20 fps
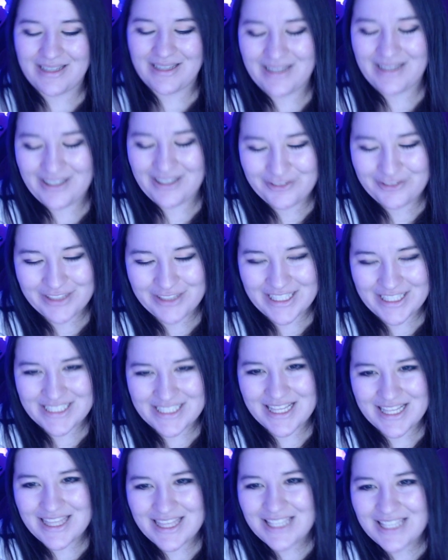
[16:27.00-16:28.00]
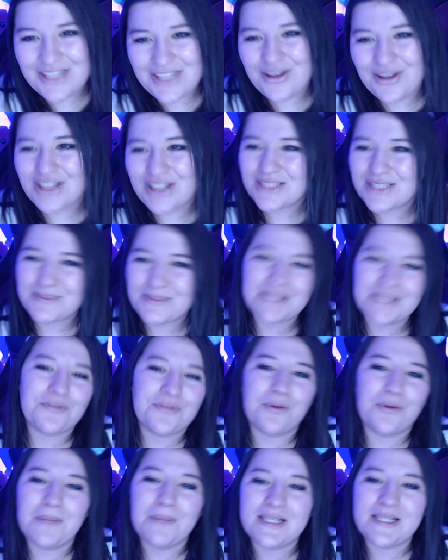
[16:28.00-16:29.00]
oh my gosh, thank you all so much
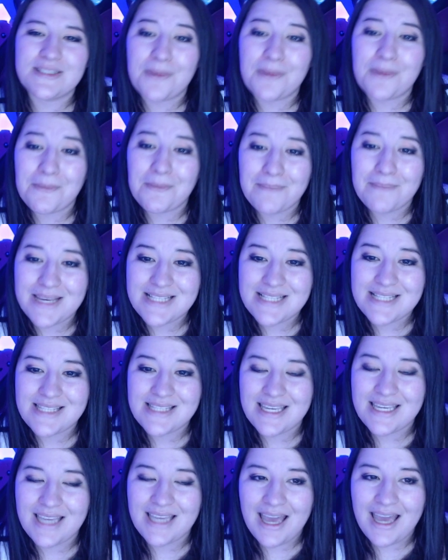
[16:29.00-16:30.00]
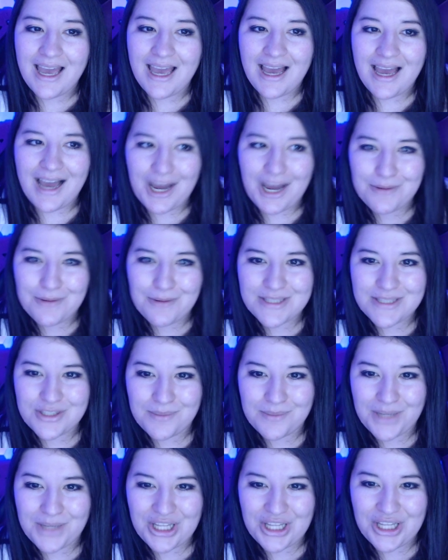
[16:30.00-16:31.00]
for being so amazing. I'll be
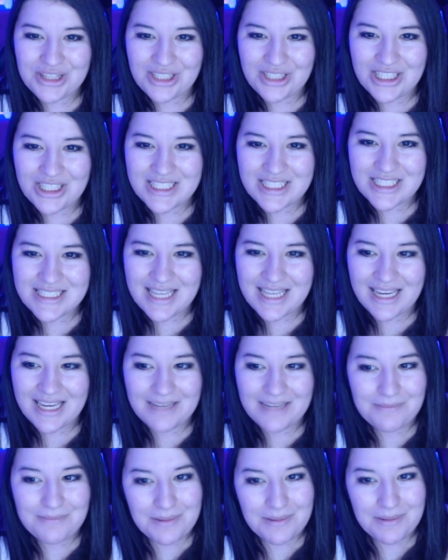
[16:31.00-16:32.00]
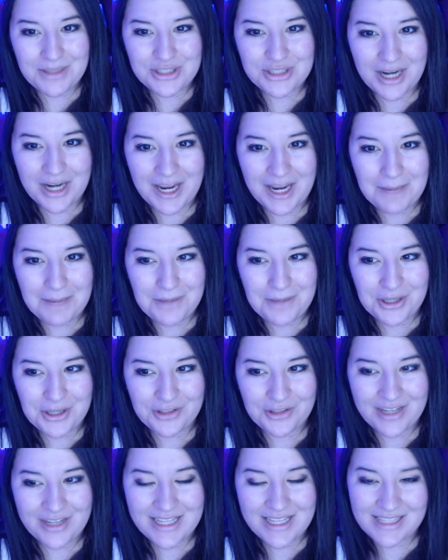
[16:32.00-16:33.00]
streaming on Thursday. Maybe I'll try High
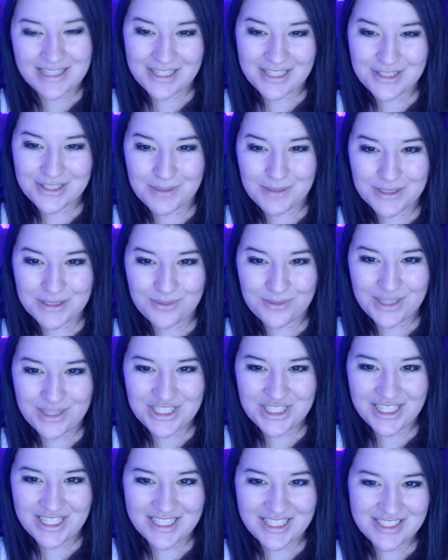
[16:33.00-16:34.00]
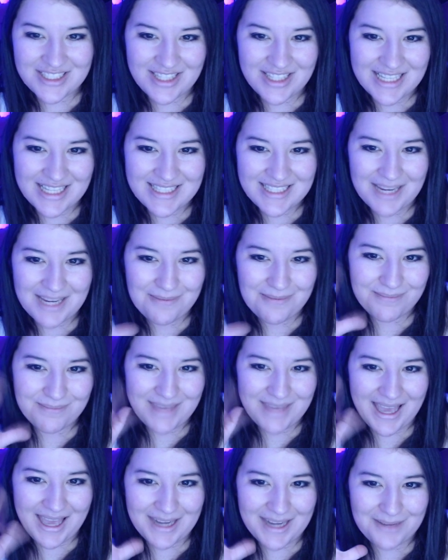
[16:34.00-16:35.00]
Mercury. Thank you so much for watching, and until next time,
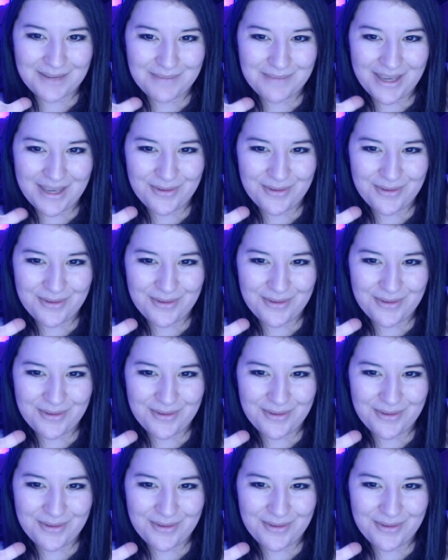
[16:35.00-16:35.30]
meow meow.